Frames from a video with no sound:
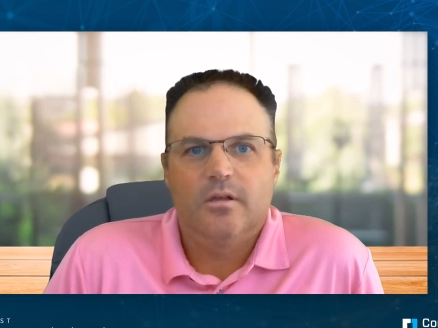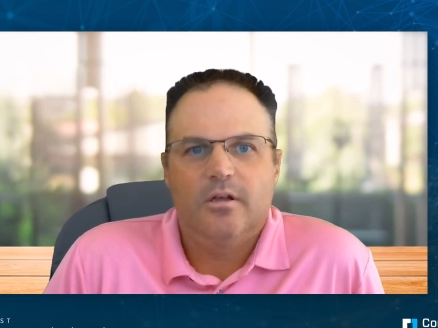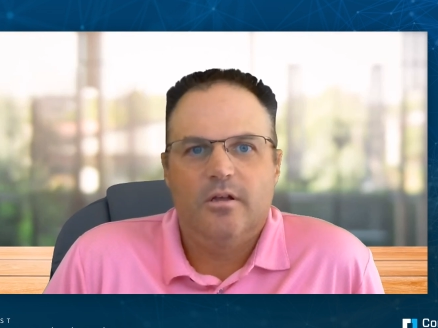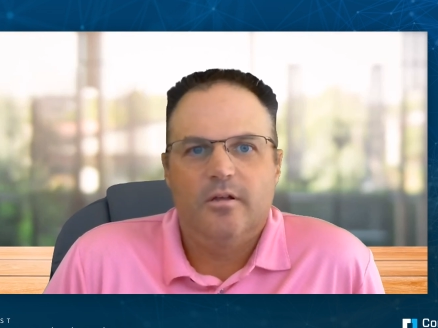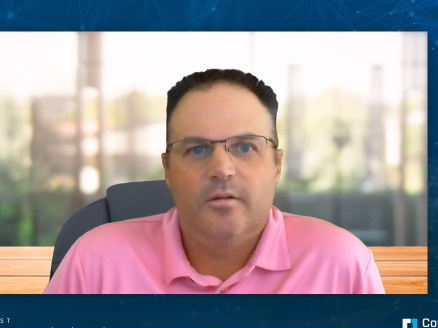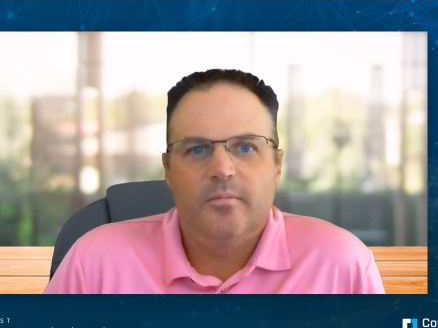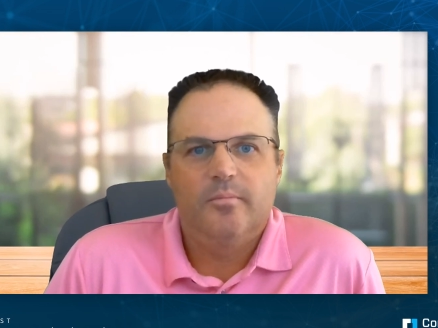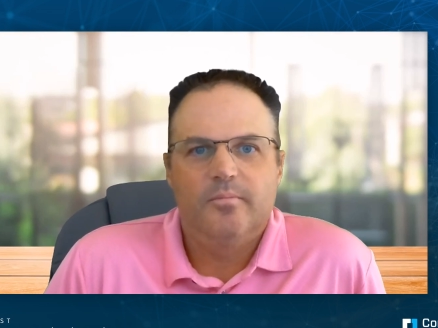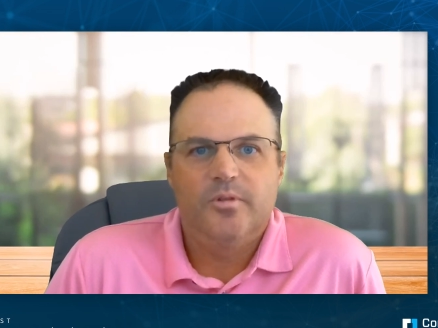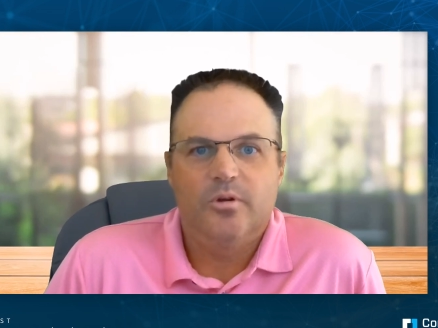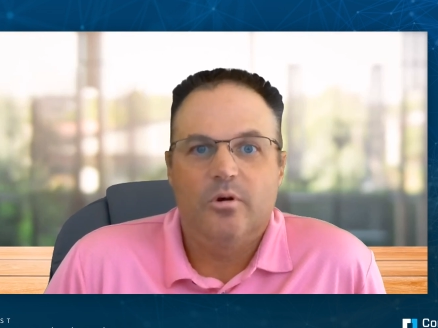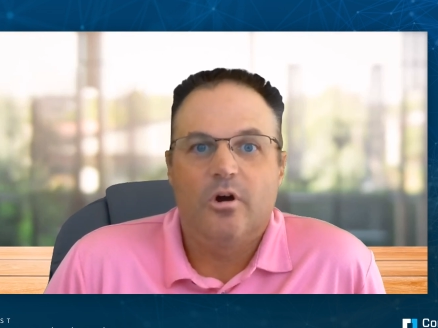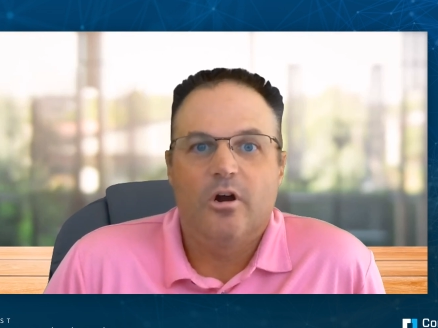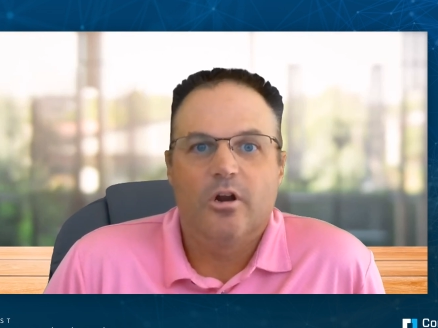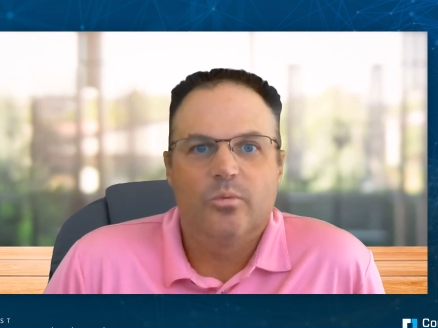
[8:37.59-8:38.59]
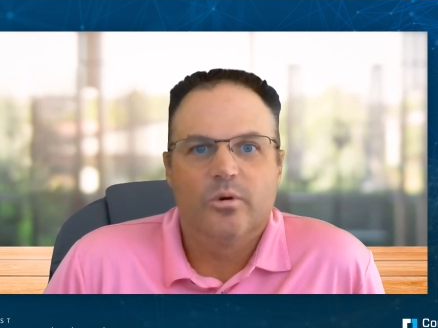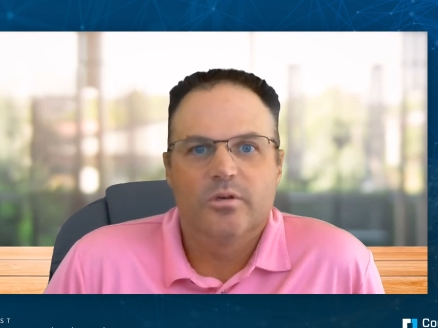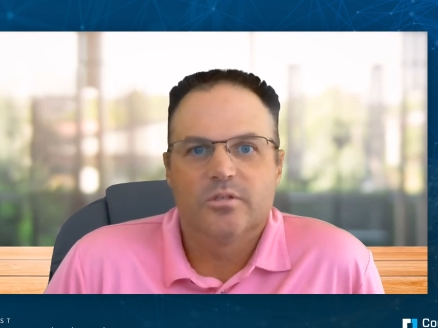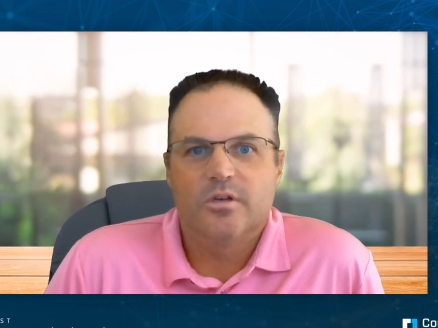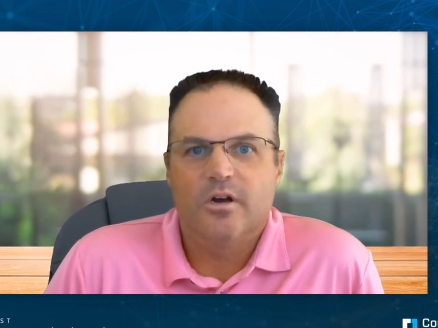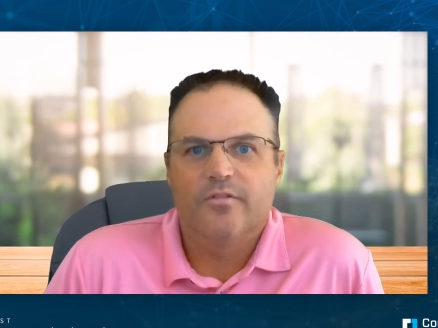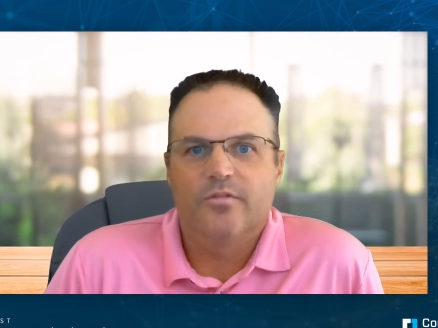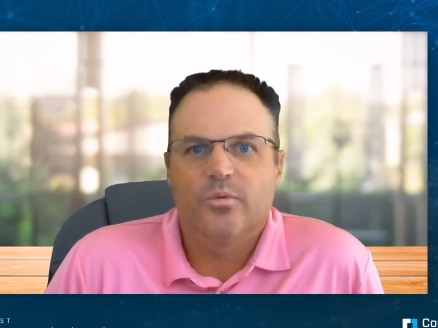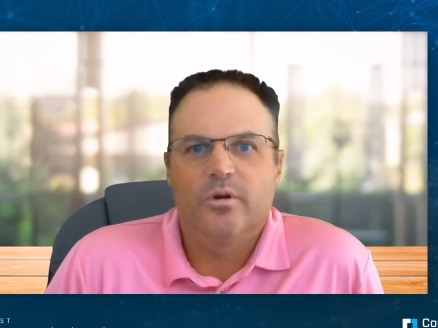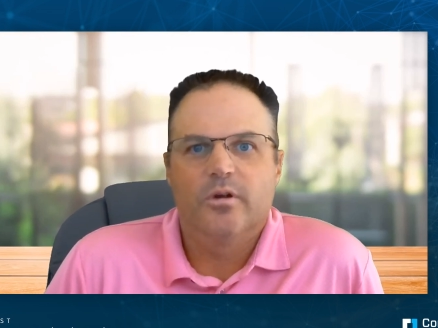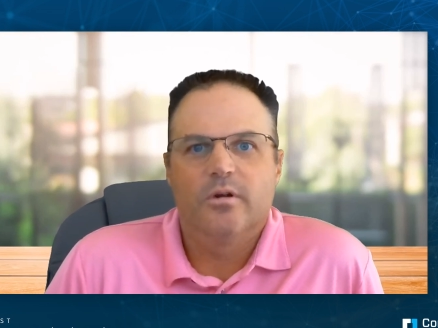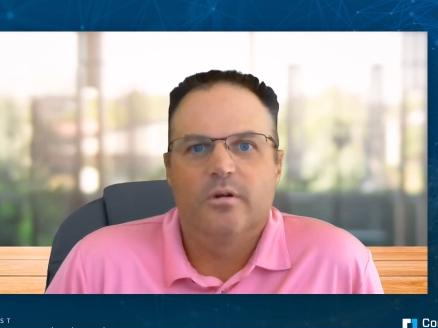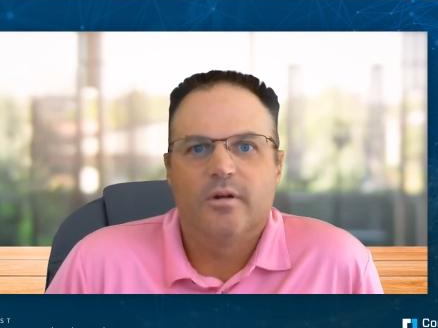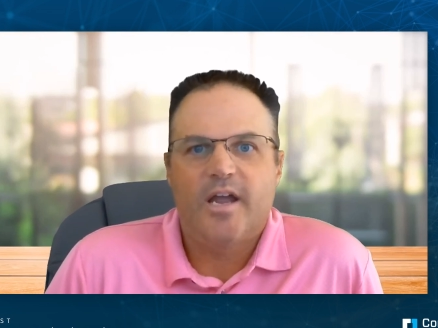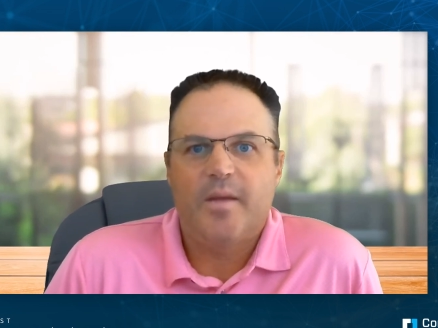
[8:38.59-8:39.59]
hardware,
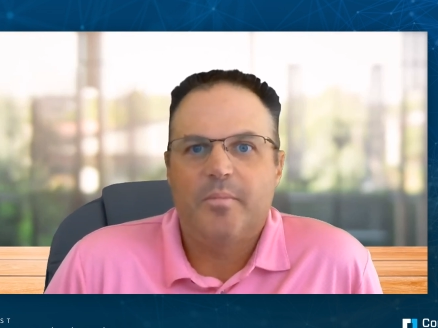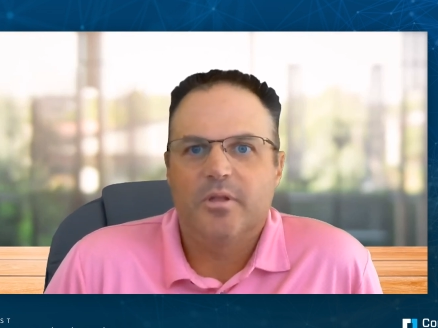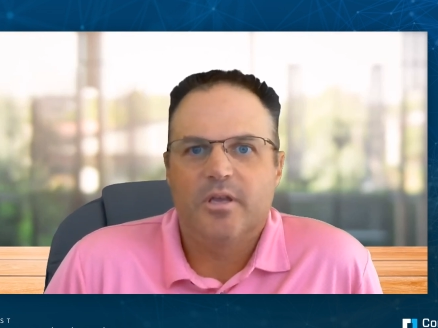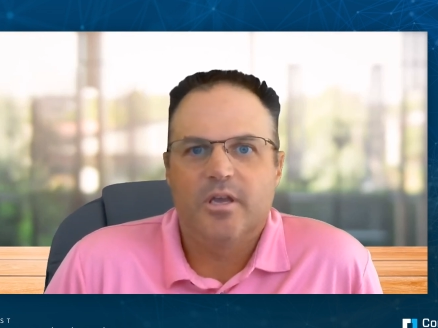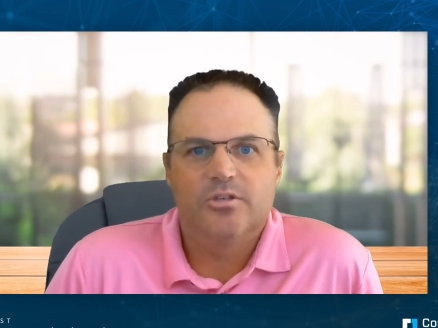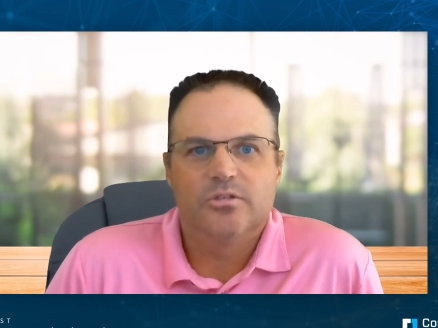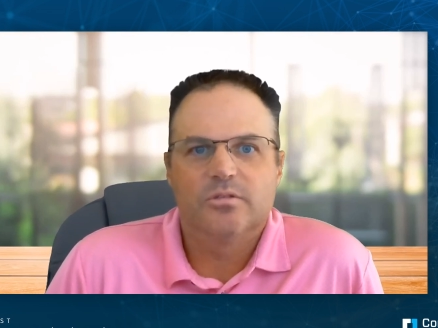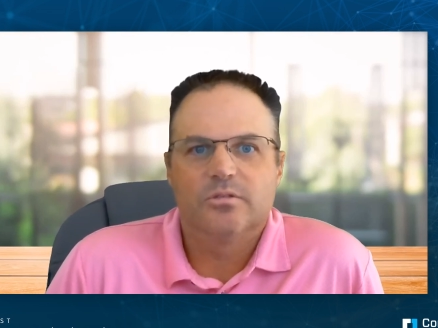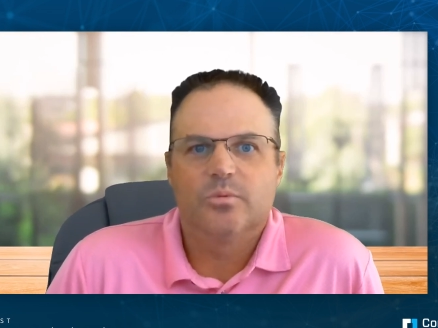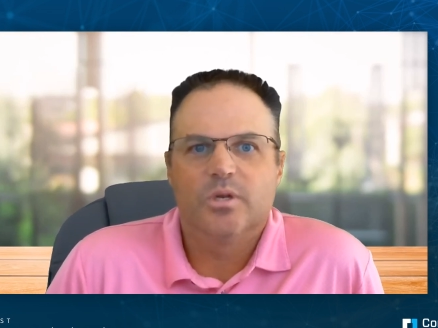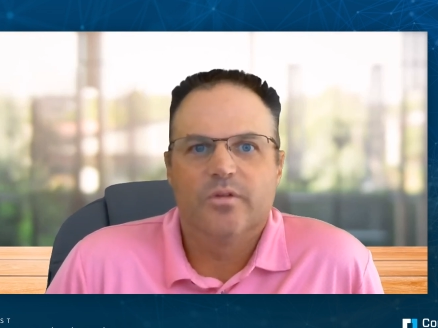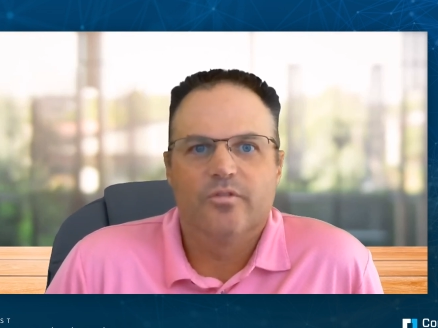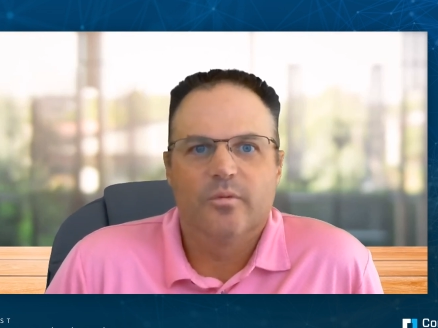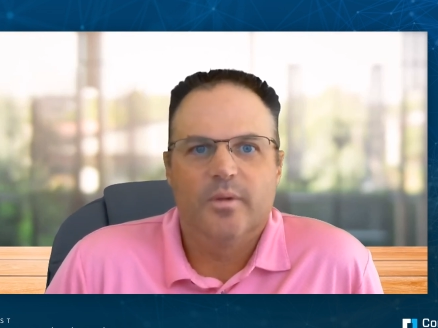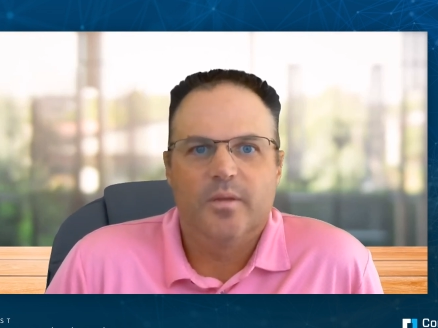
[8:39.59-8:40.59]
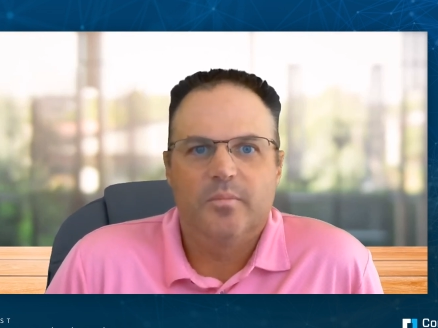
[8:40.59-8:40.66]
software, applications, whatever it might